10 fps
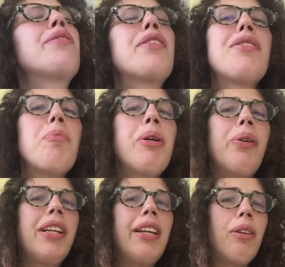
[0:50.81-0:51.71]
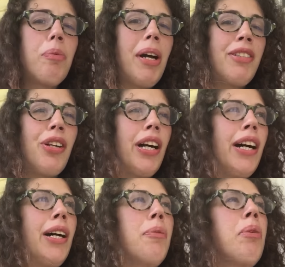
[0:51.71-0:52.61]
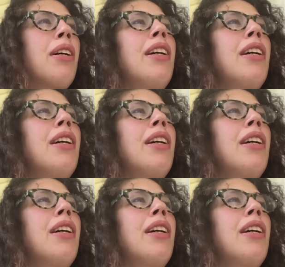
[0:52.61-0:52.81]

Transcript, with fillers: disability through my job.